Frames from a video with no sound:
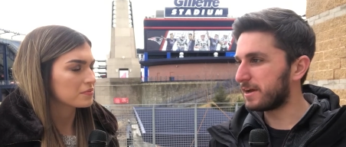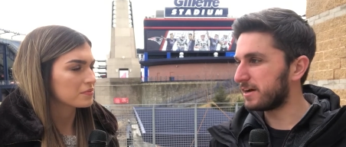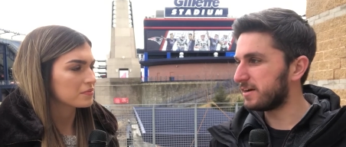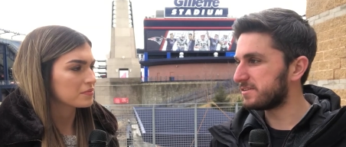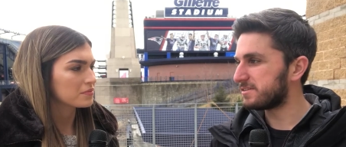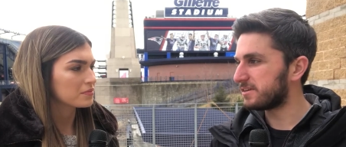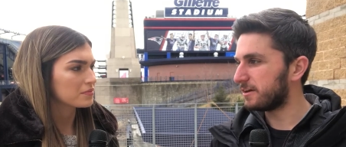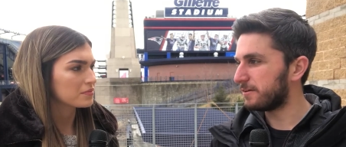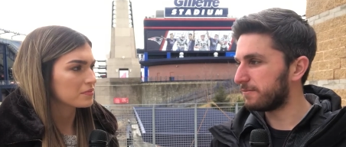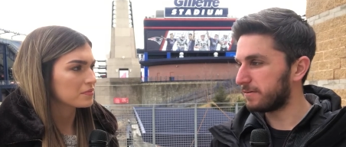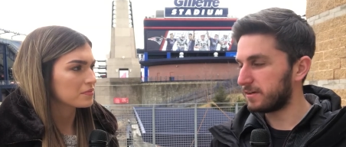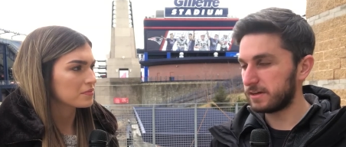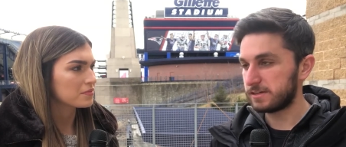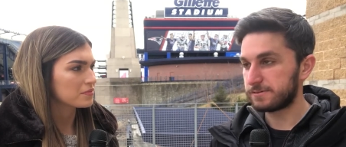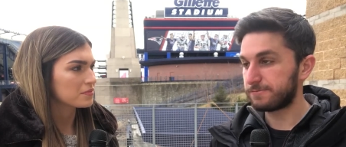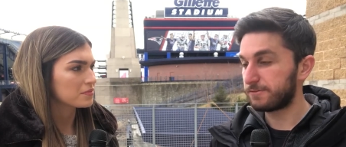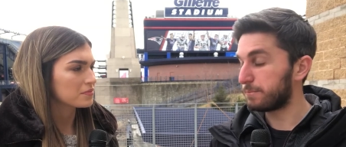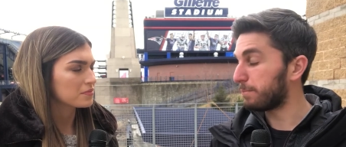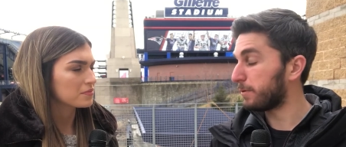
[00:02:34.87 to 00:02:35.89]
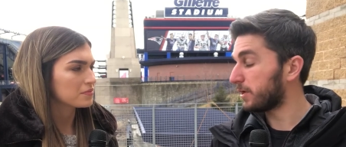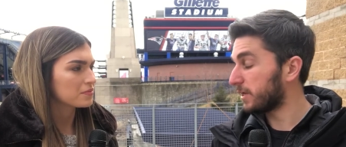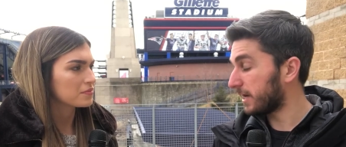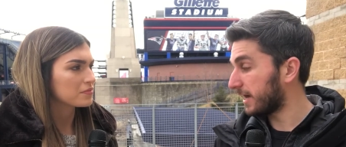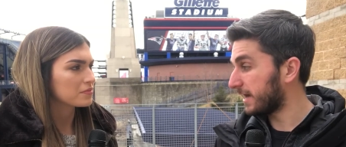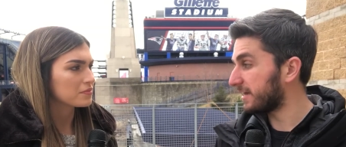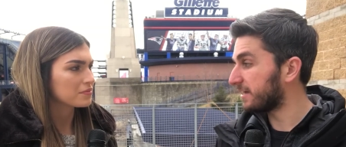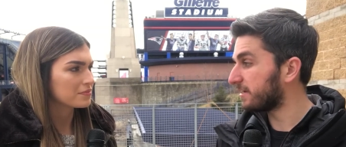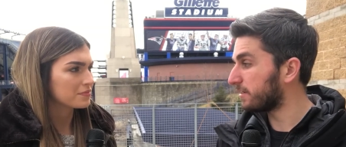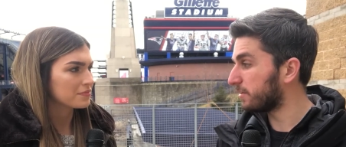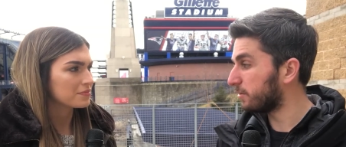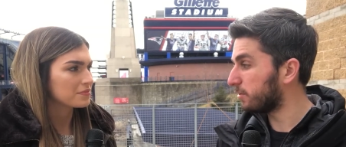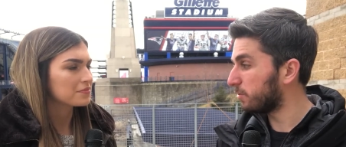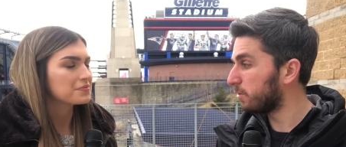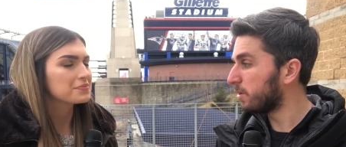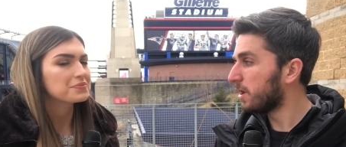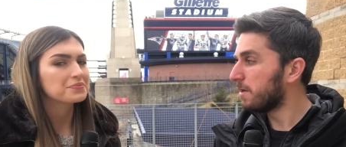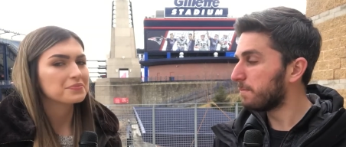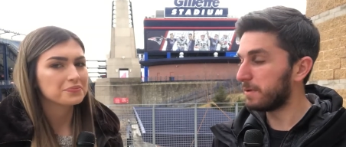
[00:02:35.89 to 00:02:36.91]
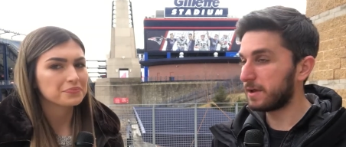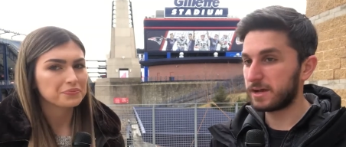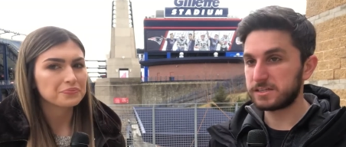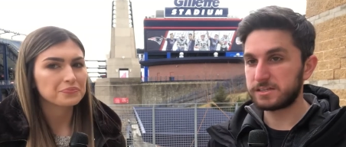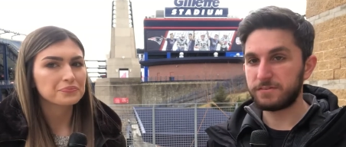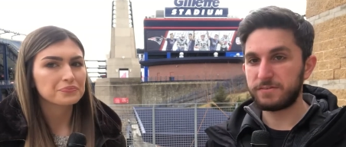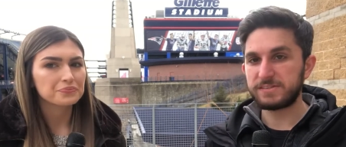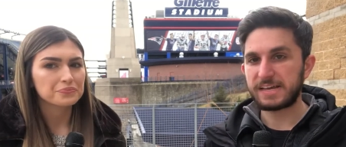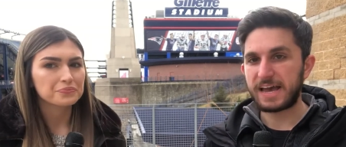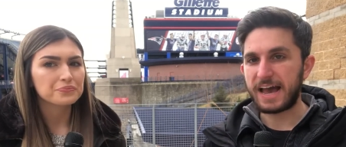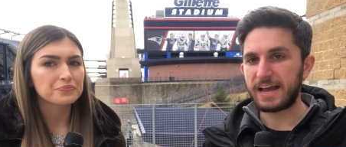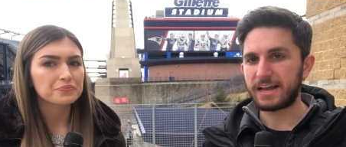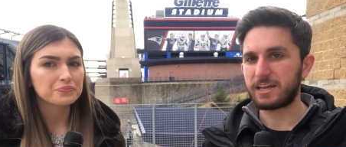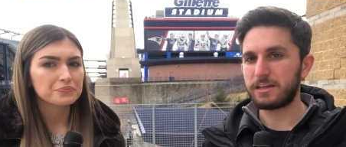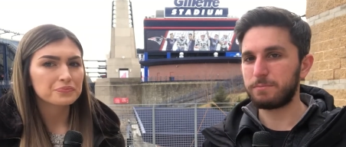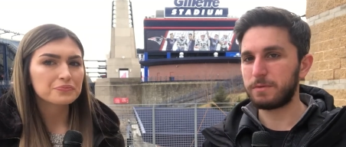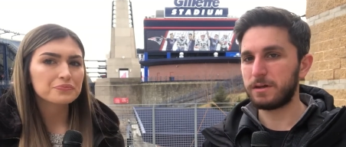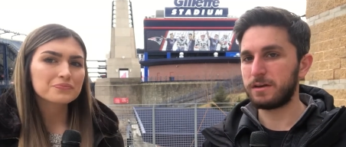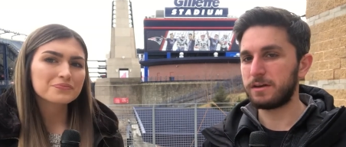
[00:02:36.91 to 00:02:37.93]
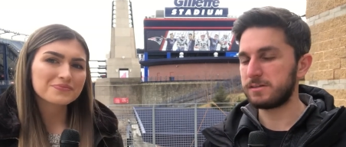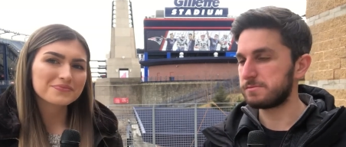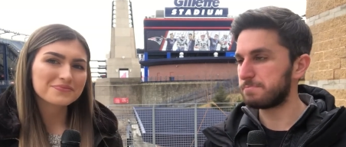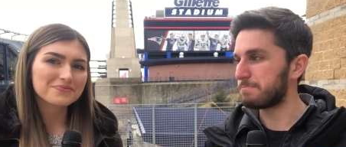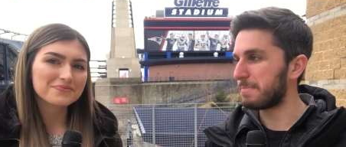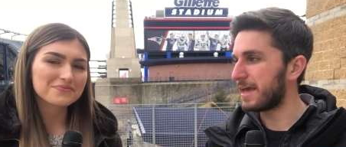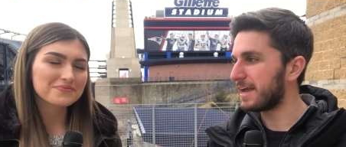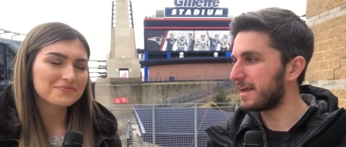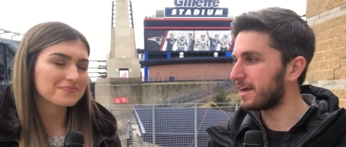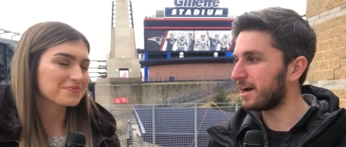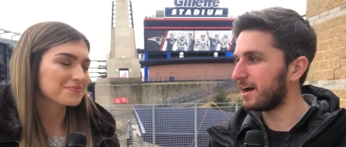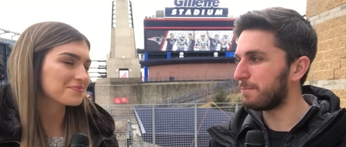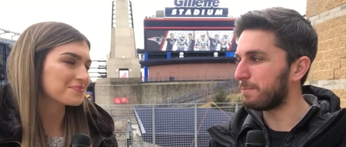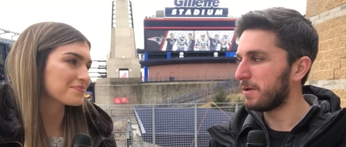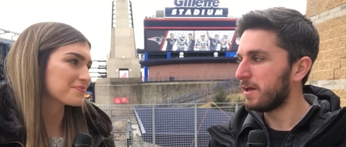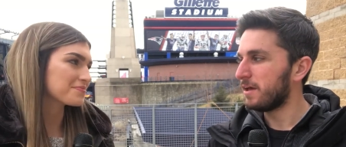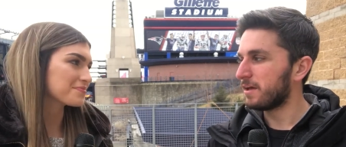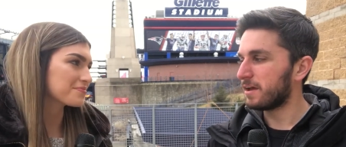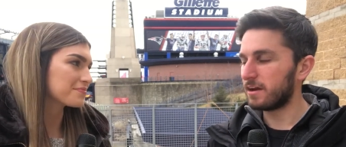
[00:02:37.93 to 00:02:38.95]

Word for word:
Speaker 1: because of his football IQ, because of his acumen, his makeup.